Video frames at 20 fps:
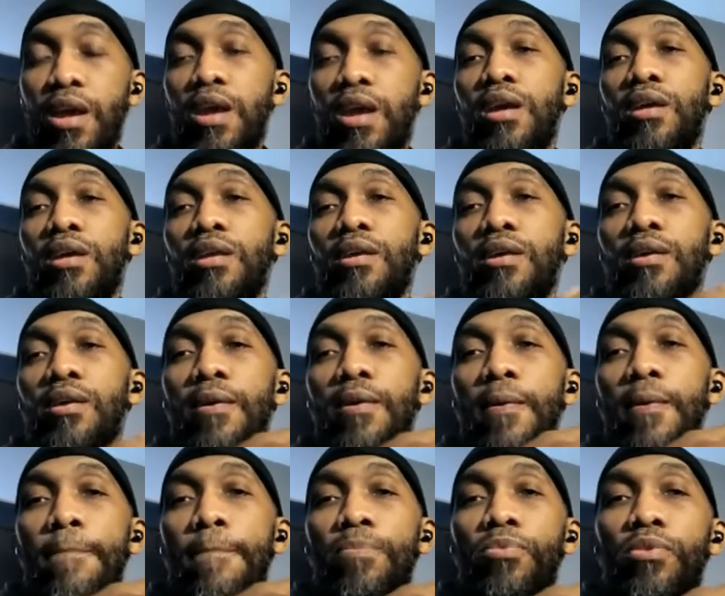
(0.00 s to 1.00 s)
And
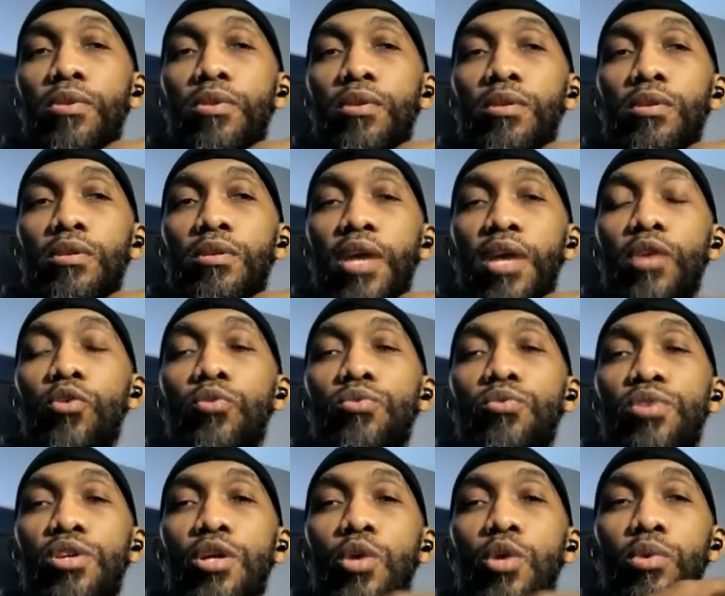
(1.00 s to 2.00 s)
they
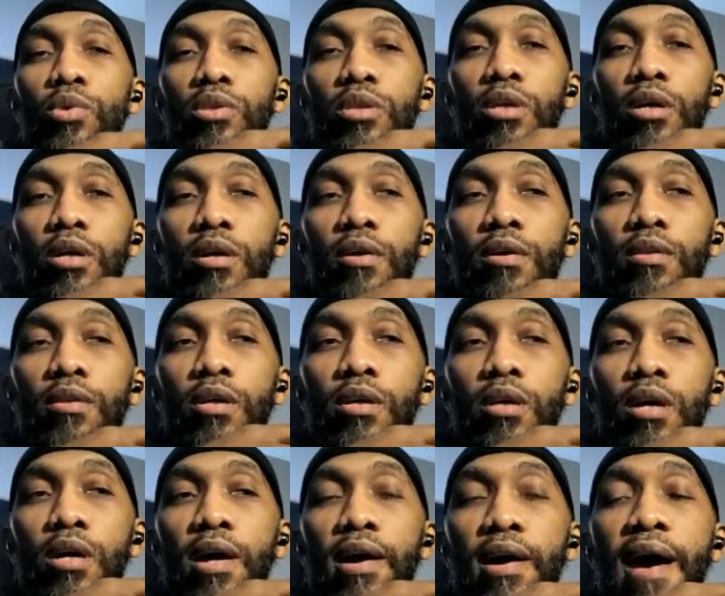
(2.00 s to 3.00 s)
don't deal with the
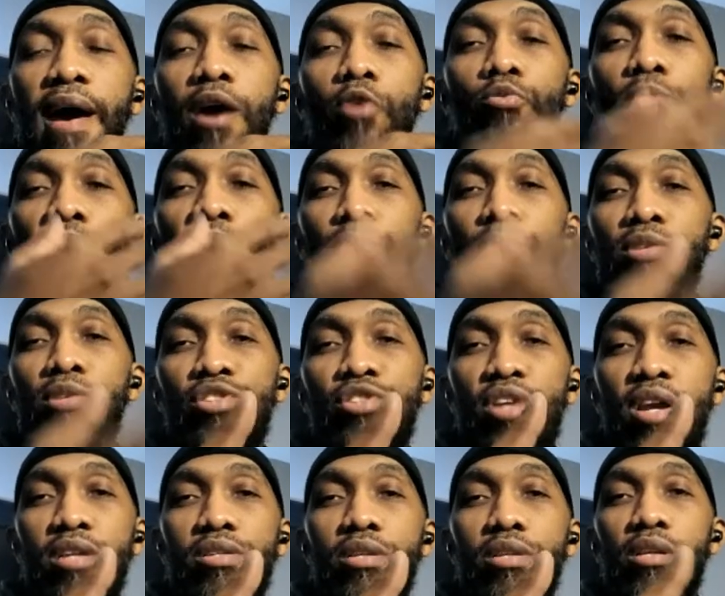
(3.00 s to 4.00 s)
outright
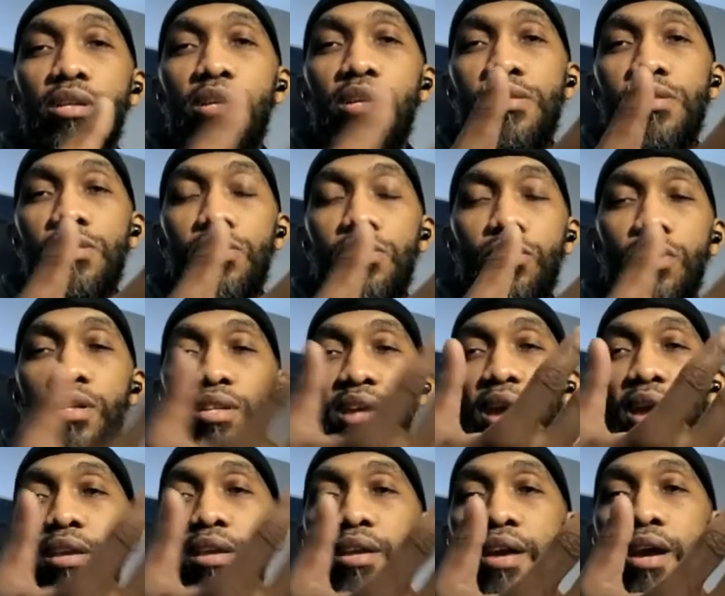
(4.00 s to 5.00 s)
rejection unless it's on a
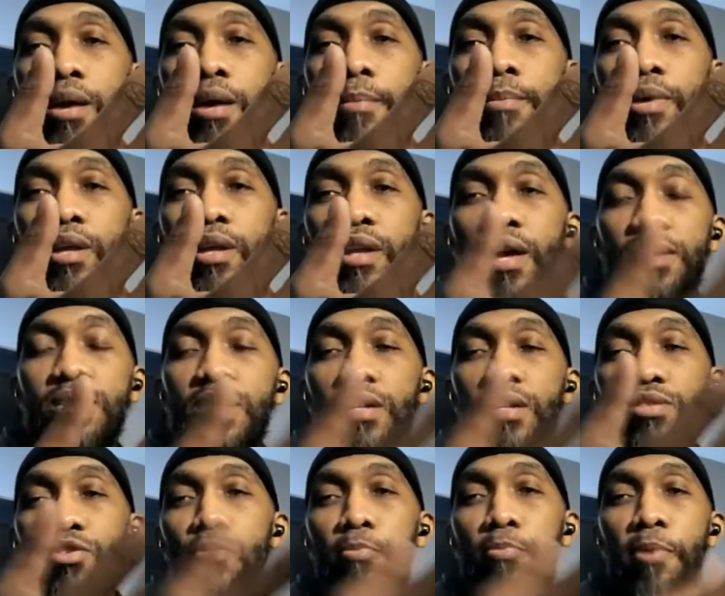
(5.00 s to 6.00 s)
dating app, and that's
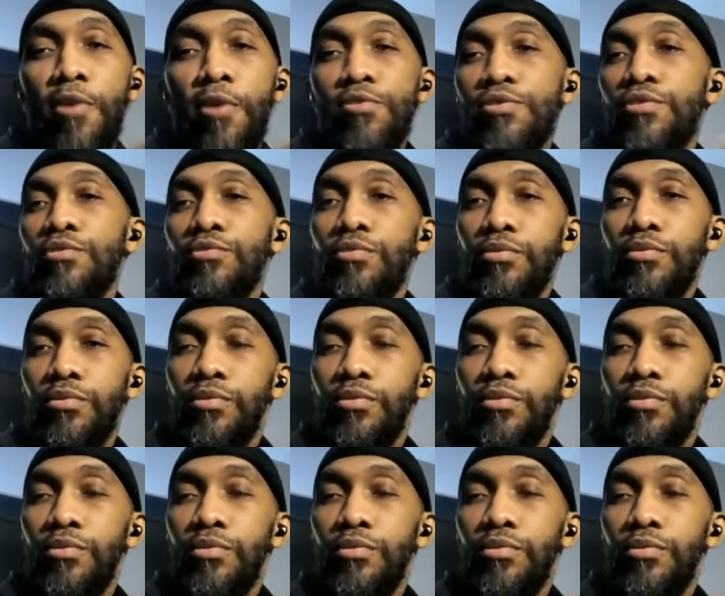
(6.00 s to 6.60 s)
not so personal.